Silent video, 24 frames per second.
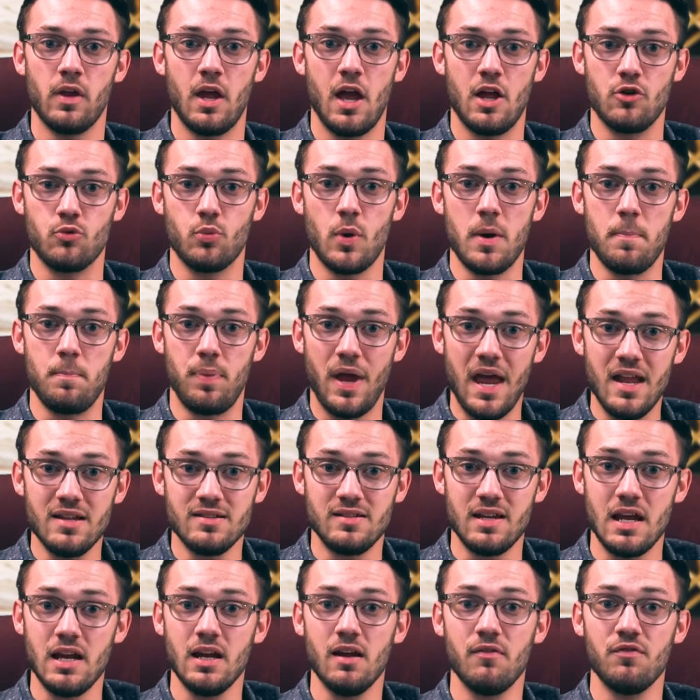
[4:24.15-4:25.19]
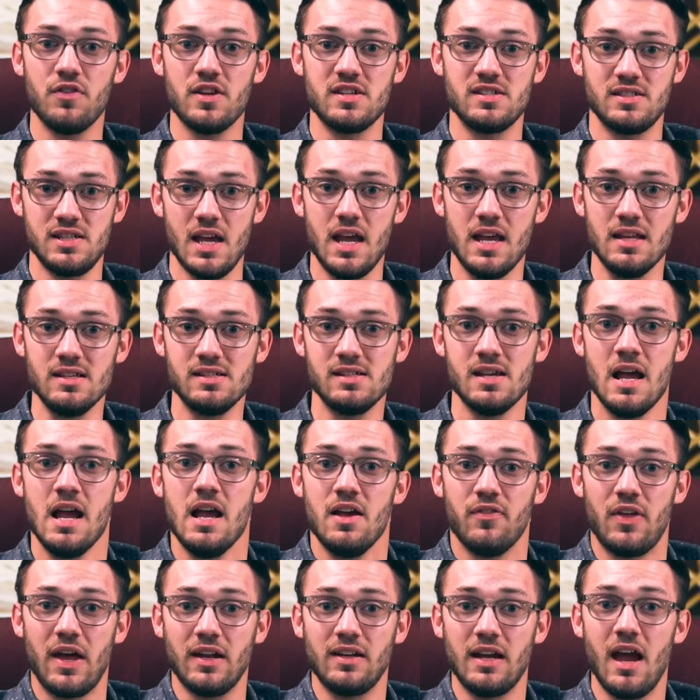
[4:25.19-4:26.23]
and repenting of the sins
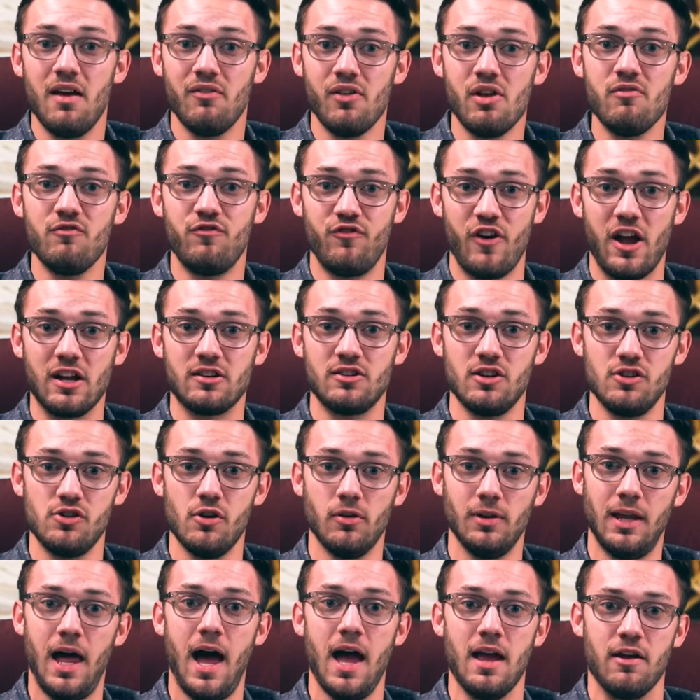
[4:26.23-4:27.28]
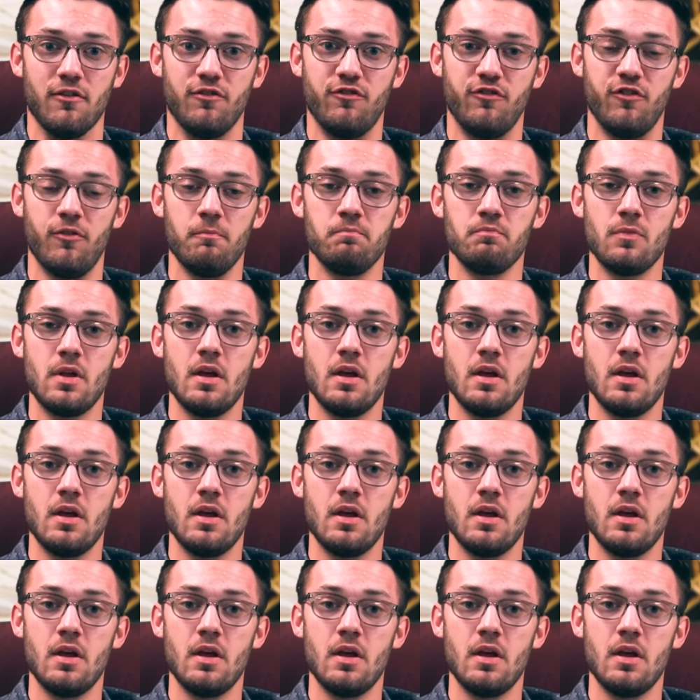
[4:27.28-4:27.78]
that have infected your life.